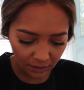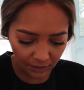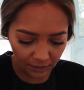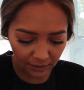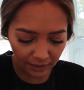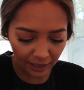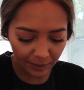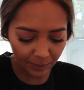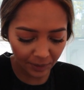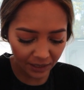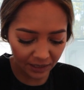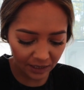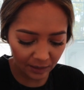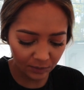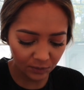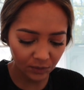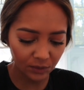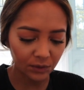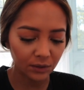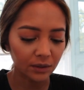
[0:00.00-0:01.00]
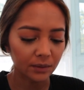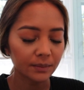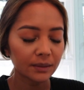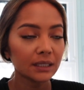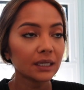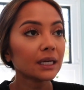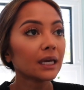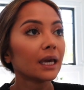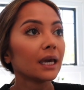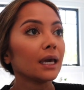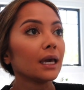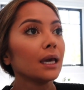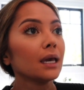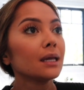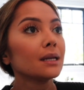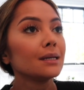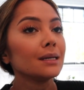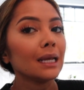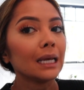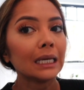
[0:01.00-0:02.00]
I line my lips with Urban
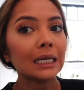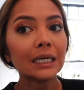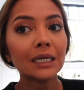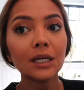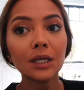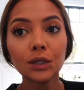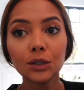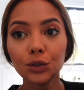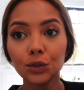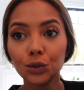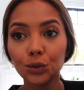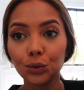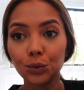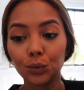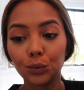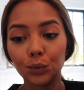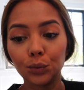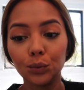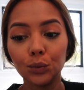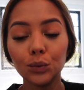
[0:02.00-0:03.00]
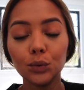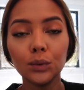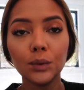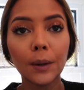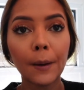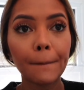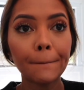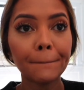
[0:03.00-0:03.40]
Decay Naked 2.